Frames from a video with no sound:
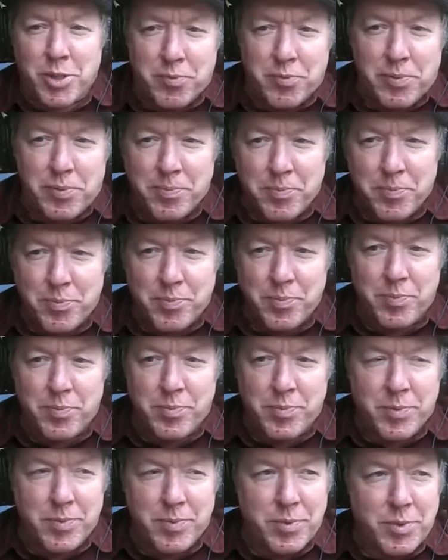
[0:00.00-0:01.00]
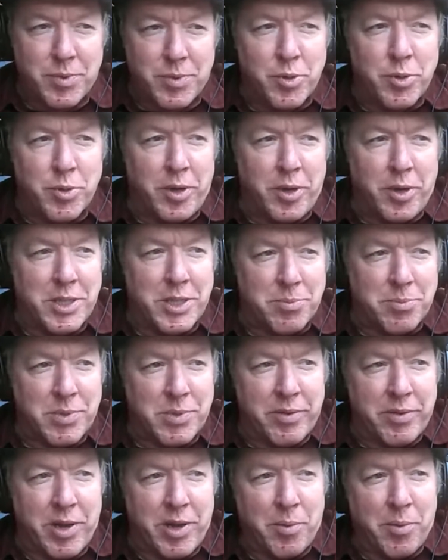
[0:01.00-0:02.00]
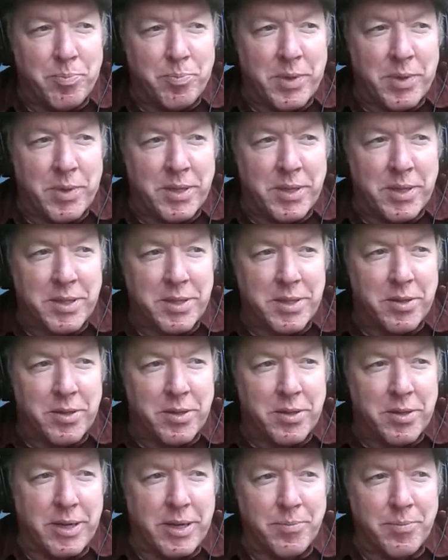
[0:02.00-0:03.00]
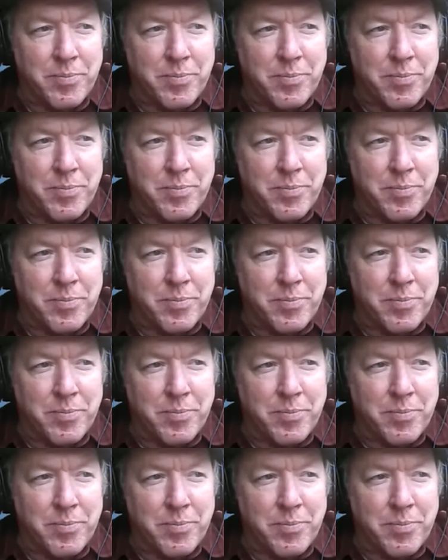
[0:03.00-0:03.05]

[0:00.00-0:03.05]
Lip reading: of tourism development or